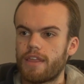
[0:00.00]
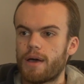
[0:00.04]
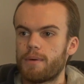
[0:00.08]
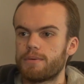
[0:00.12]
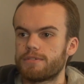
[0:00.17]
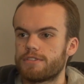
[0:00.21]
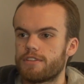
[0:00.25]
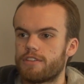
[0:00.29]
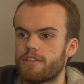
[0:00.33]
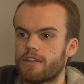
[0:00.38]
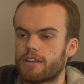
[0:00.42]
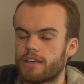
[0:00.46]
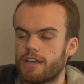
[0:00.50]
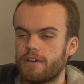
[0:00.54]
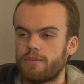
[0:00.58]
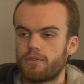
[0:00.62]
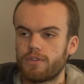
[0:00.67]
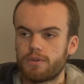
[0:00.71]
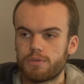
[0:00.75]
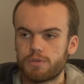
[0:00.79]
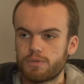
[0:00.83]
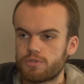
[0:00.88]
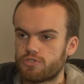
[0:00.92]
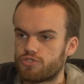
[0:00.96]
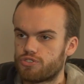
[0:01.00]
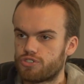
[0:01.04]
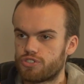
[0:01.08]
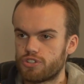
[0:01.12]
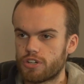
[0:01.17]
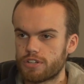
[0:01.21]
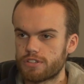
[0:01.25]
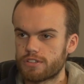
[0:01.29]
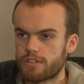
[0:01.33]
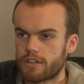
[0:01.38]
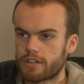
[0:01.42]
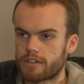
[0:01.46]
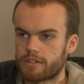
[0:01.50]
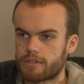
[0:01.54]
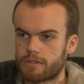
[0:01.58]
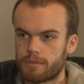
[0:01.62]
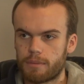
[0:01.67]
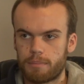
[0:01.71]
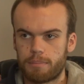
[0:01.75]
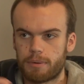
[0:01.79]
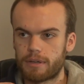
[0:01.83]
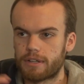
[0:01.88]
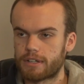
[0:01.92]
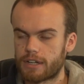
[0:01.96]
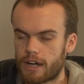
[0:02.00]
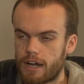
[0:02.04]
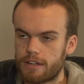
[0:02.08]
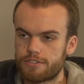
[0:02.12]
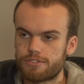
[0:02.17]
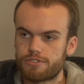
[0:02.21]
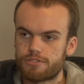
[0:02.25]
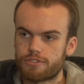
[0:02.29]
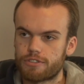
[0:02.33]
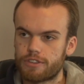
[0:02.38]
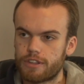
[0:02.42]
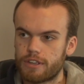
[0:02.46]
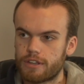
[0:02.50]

that was the thing. If this was just like a big concert